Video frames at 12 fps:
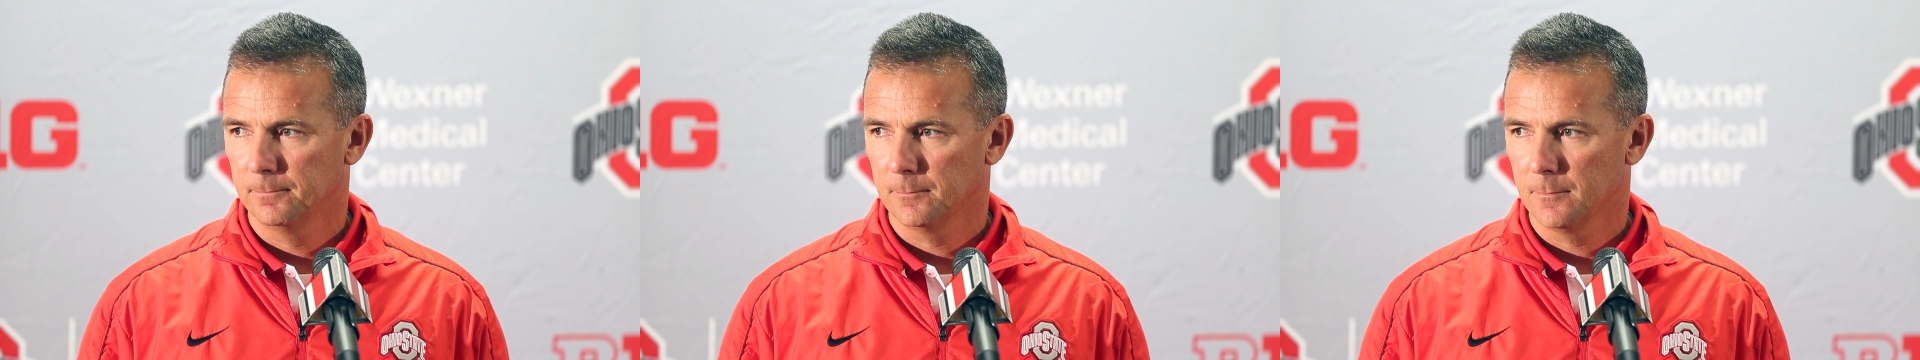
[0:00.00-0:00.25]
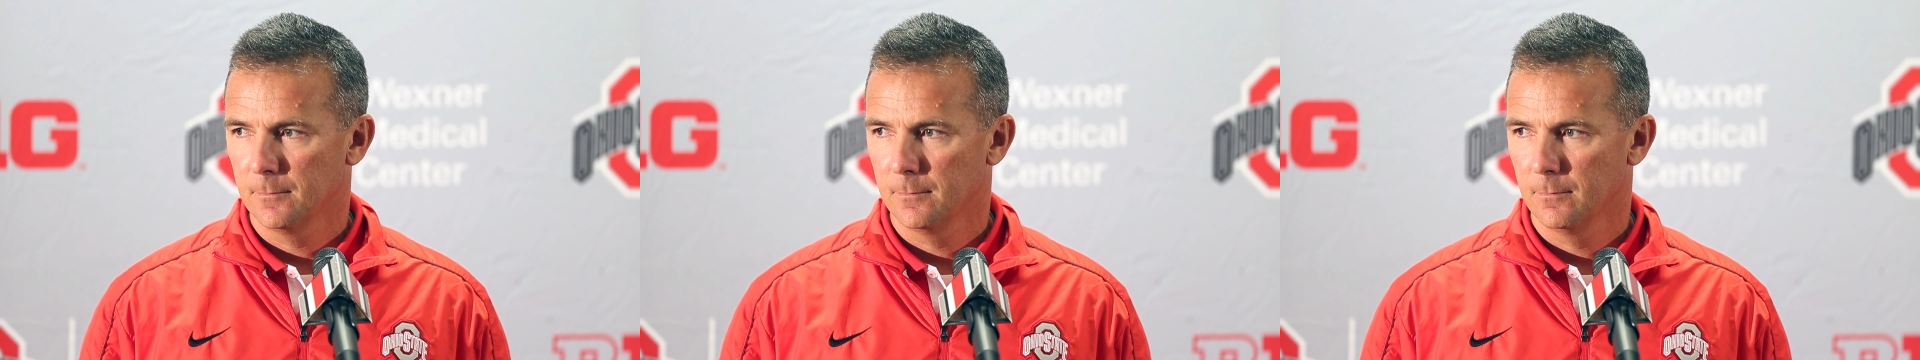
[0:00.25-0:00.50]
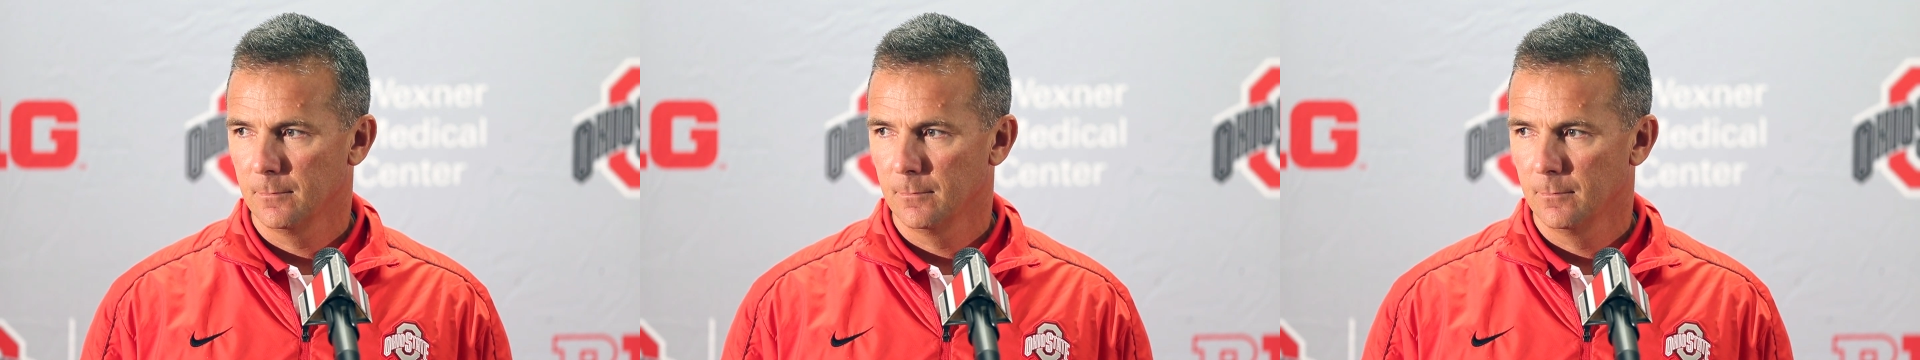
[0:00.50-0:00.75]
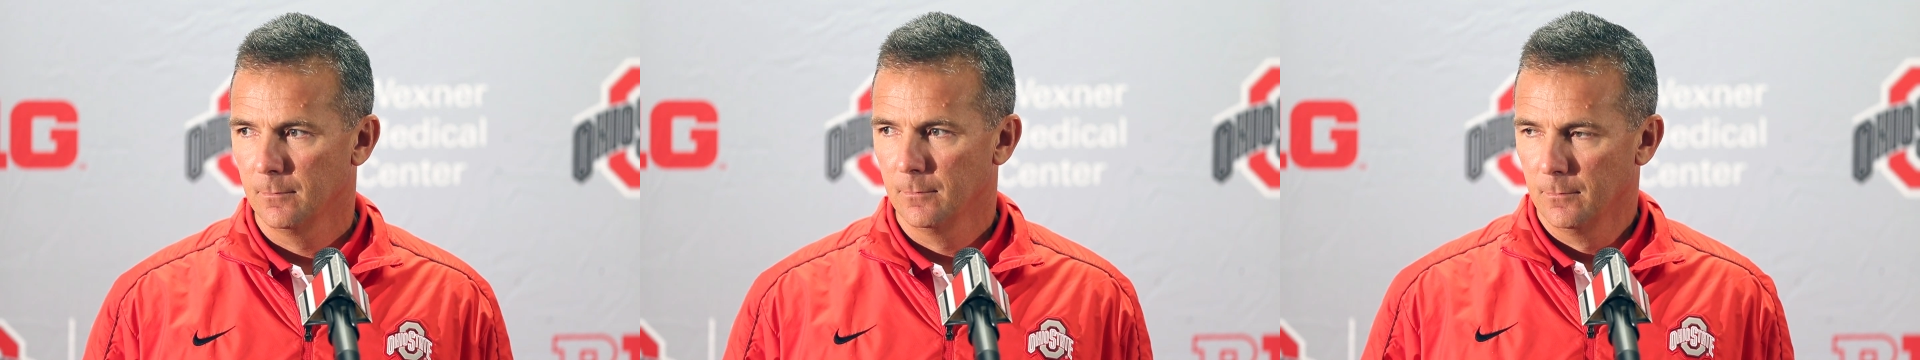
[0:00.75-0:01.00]
or do you still
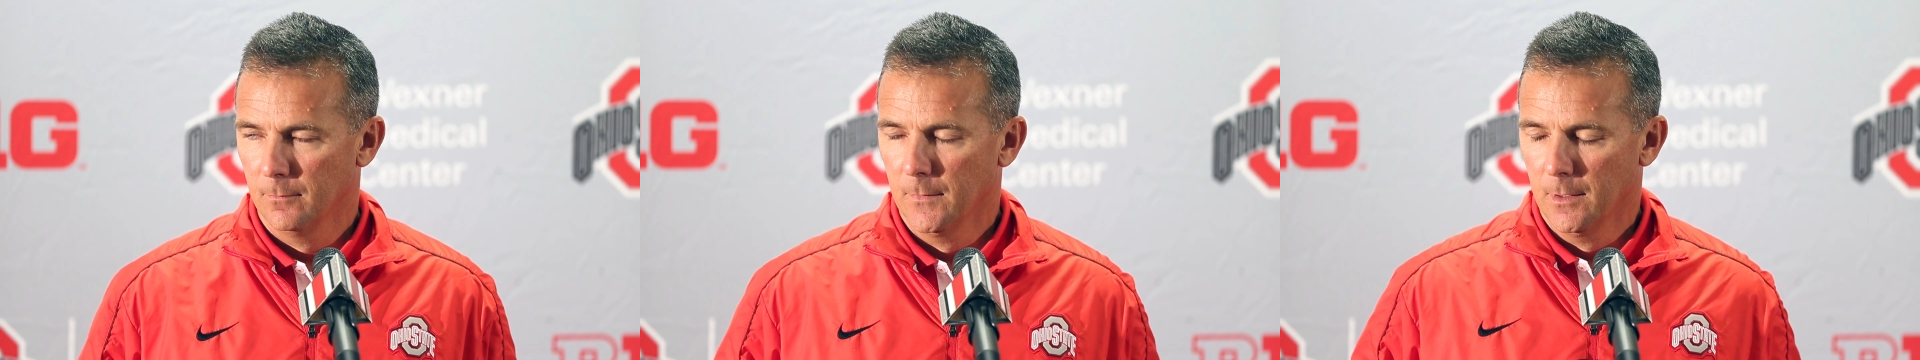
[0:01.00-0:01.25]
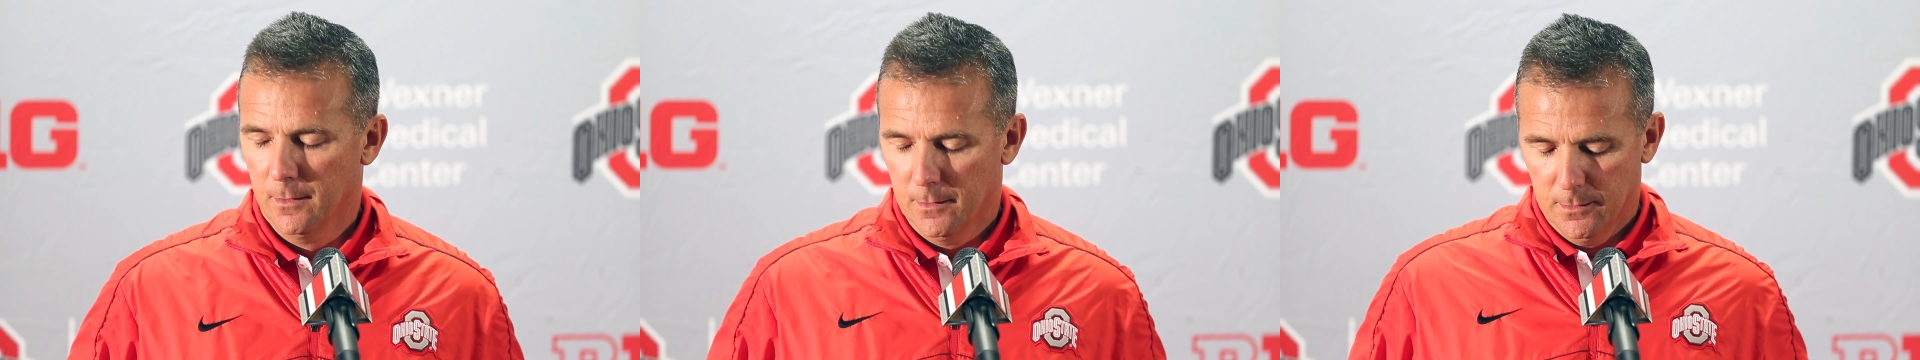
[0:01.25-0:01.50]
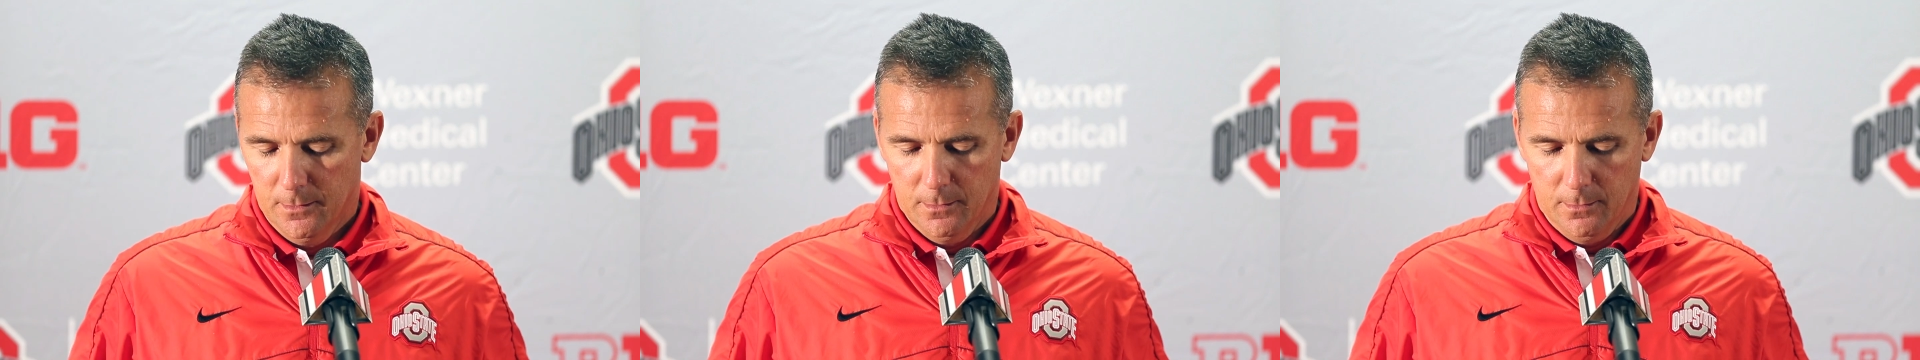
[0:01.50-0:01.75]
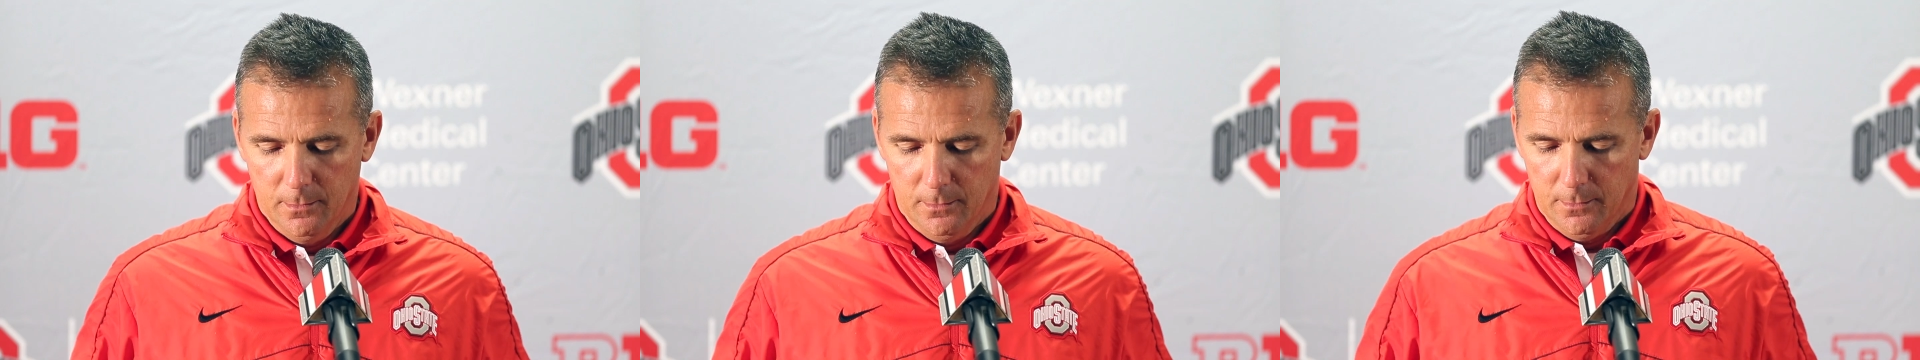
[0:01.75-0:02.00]
need to see a game
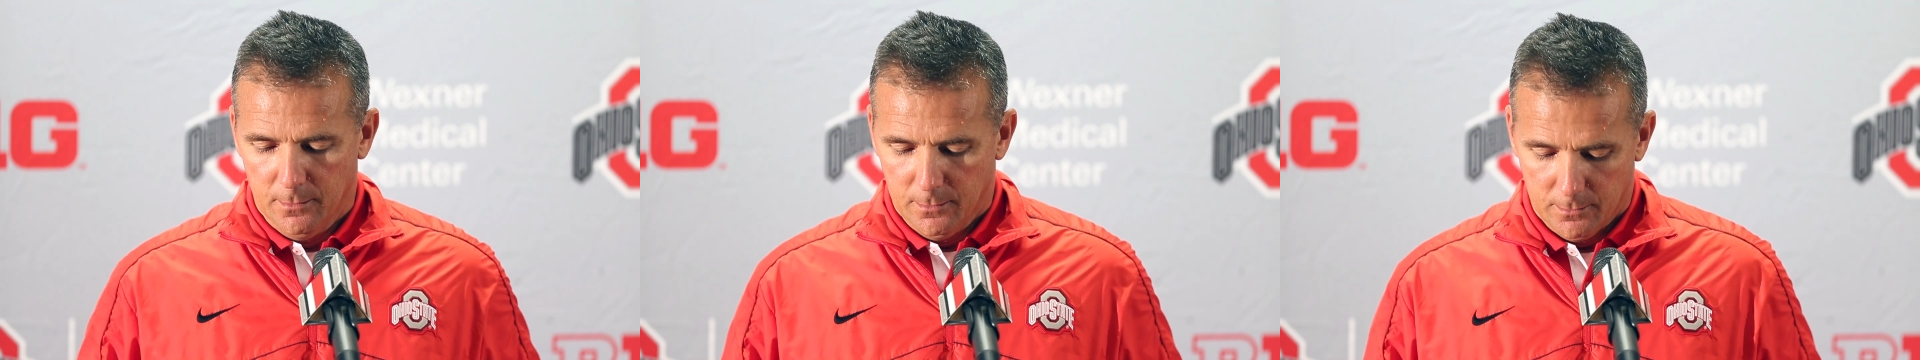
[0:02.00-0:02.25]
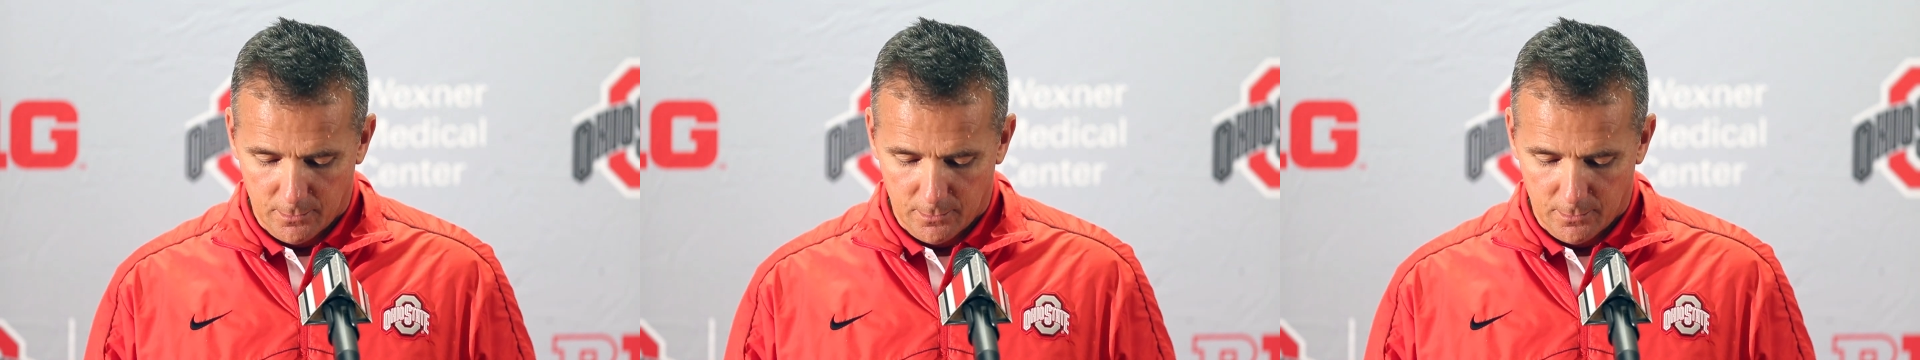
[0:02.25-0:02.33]
to truly?